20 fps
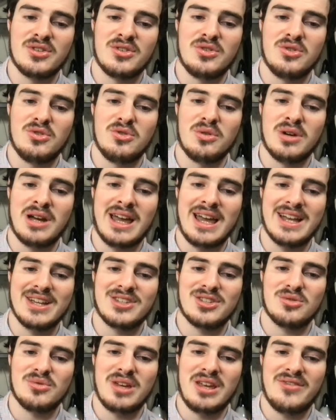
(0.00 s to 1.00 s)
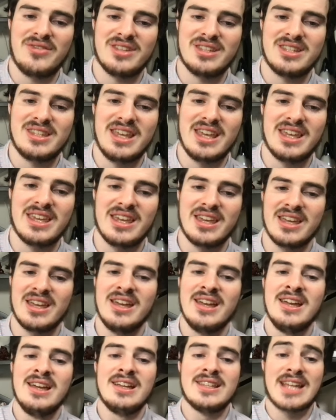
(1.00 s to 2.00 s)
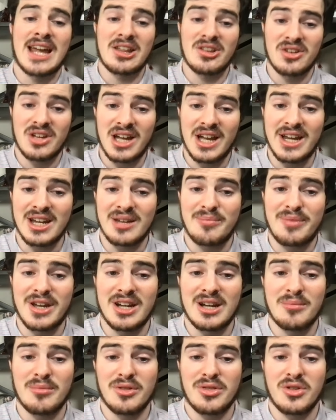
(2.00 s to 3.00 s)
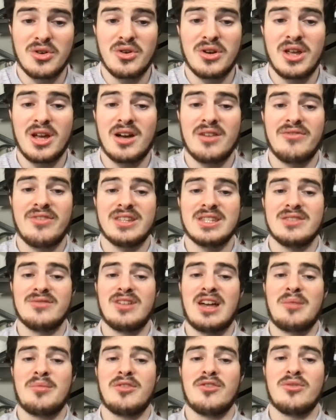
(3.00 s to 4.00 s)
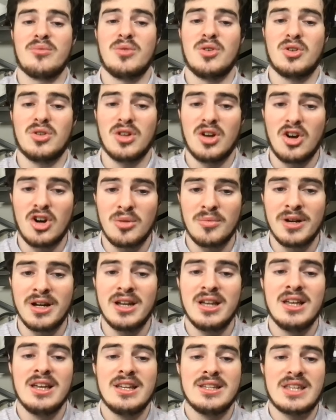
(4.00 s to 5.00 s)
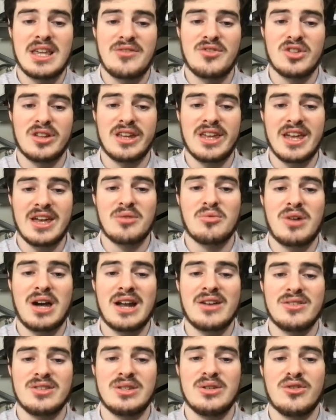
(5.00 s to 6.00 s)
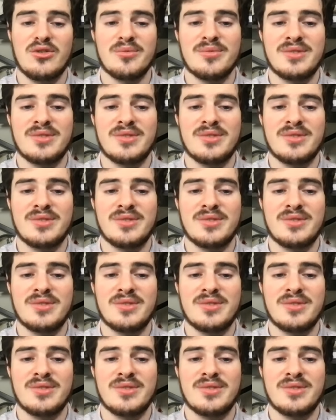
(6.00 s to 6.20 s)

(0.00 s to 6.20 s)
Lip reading: who has the Ravens taking Tyler Guyton to pick number 30, offensive lineman from Oklahoma. Xavier Leggett, wide receiver from